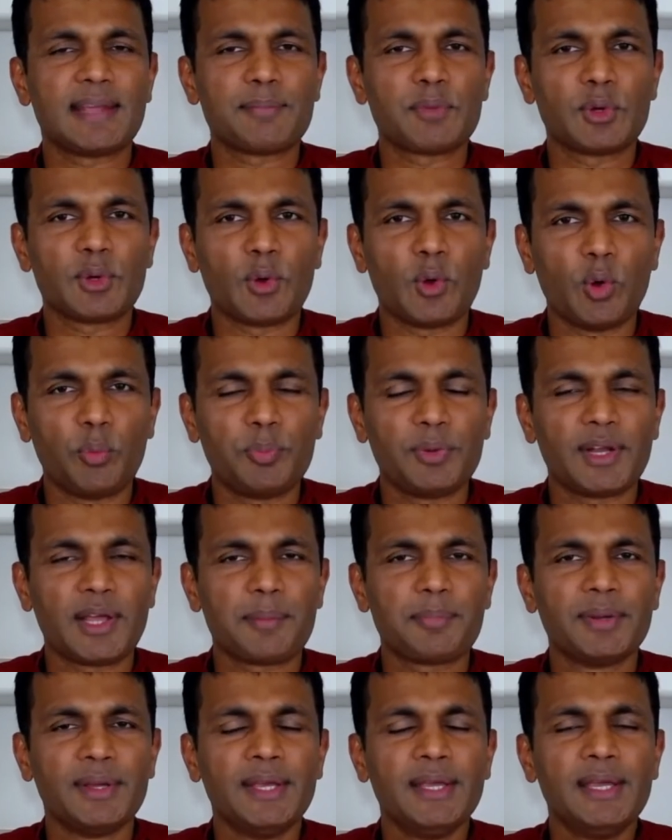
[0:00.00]
I'm going to open
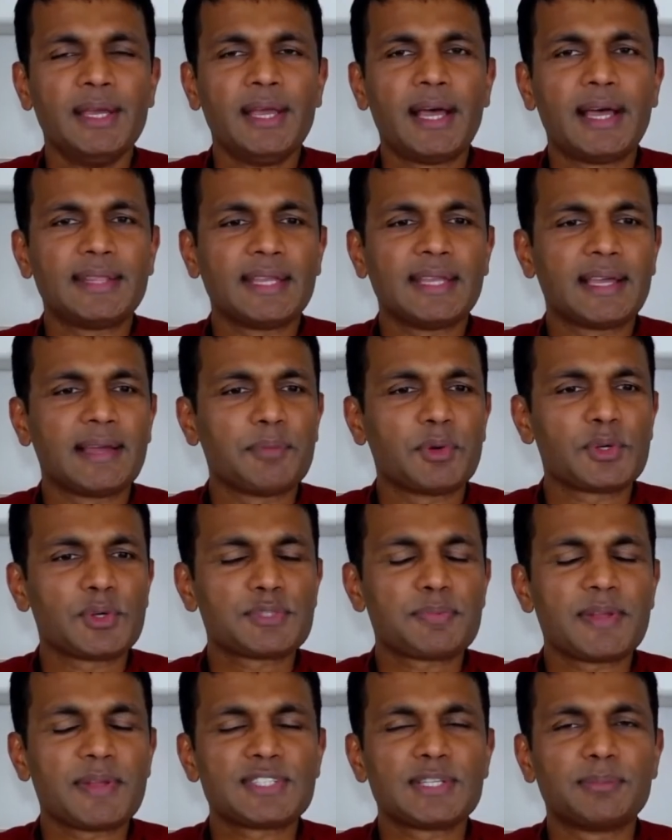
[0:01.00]
up. I think I'm going to
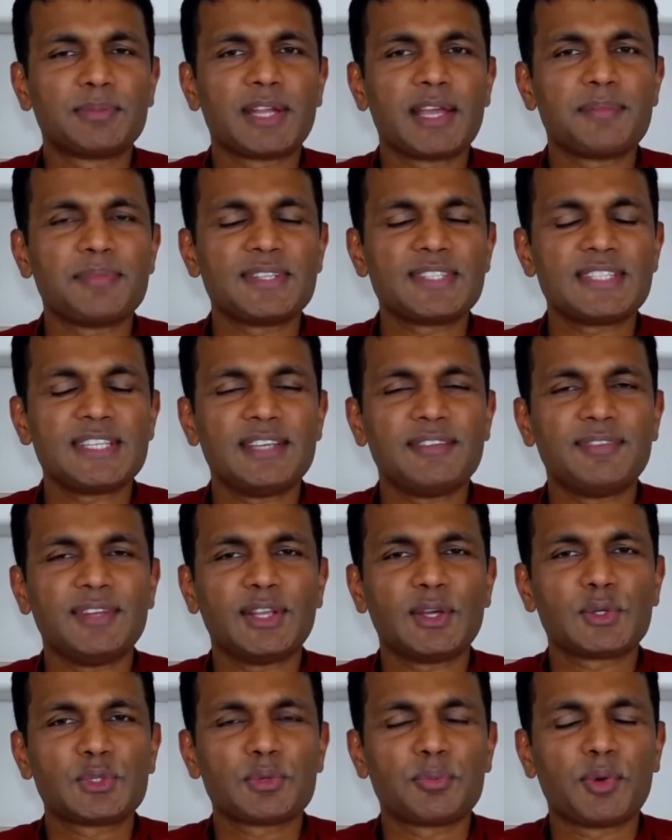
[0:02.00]
spend some time this
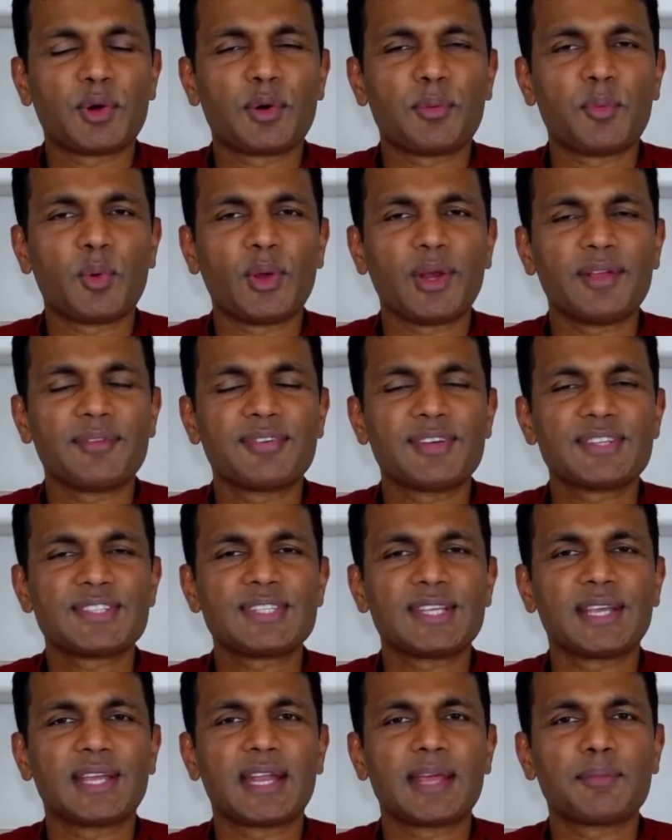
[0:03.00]
evening or tomorrow morning first
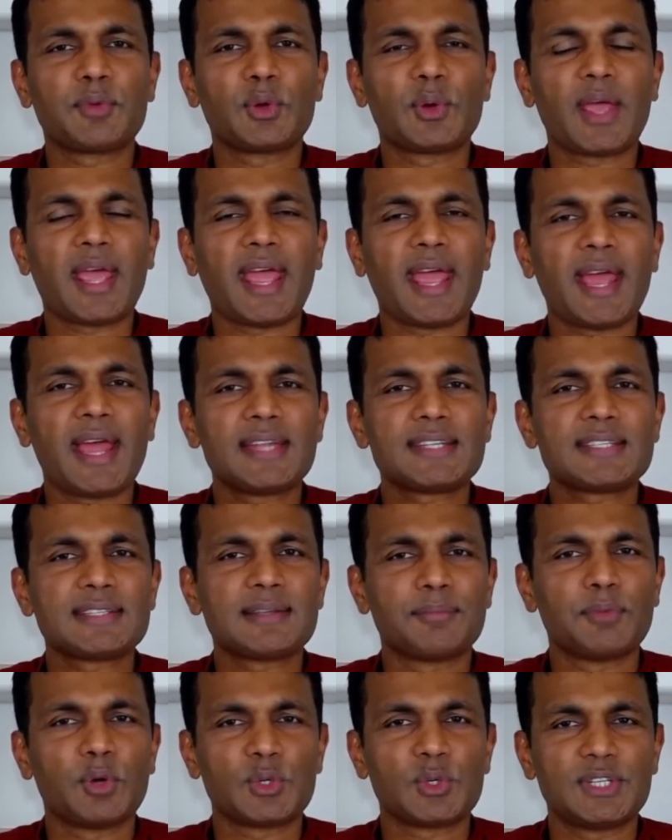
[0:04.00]
thing, and I'm going to add
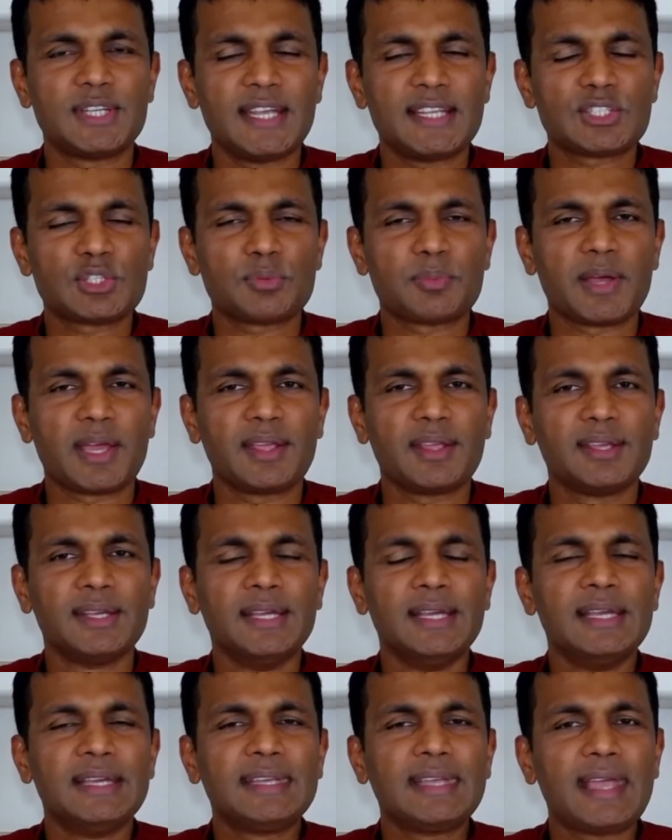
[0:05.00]
some more dates to my
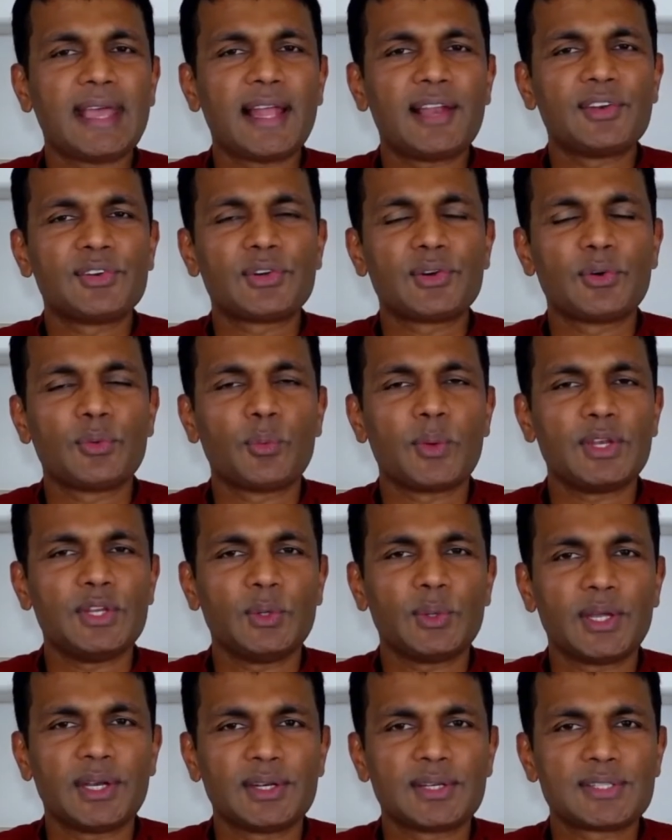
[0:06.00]
calendar when
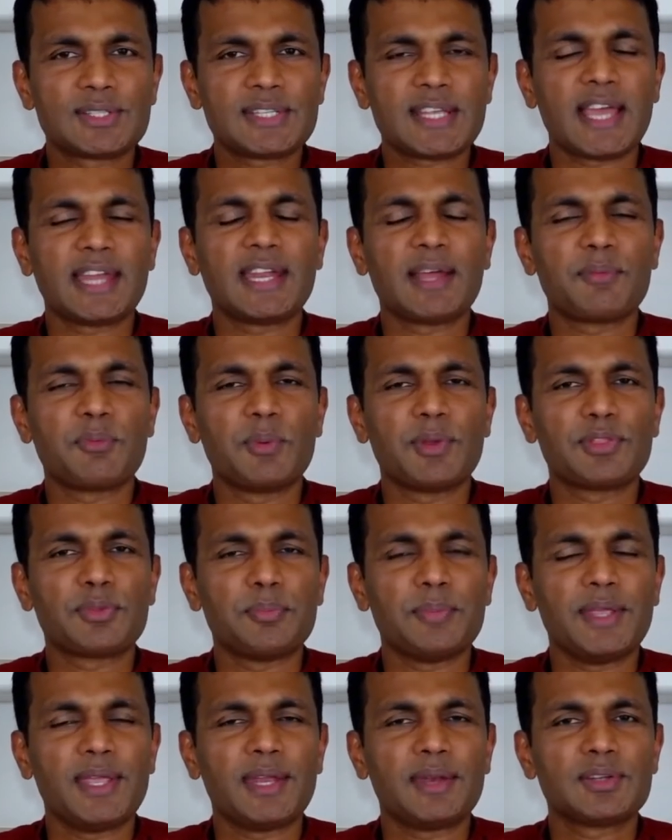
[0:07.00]
you can sign up
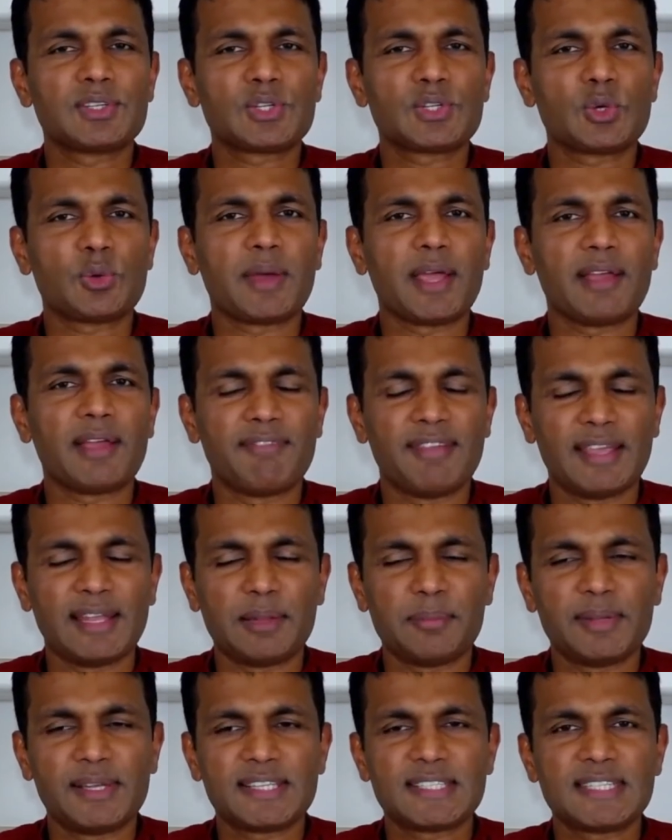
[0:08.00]
with me and show my
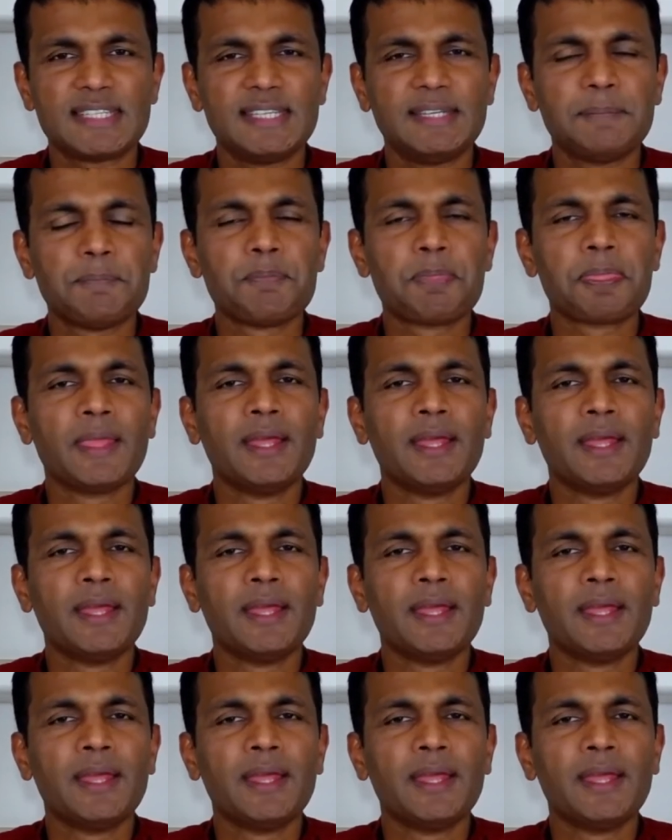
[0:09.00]
availability.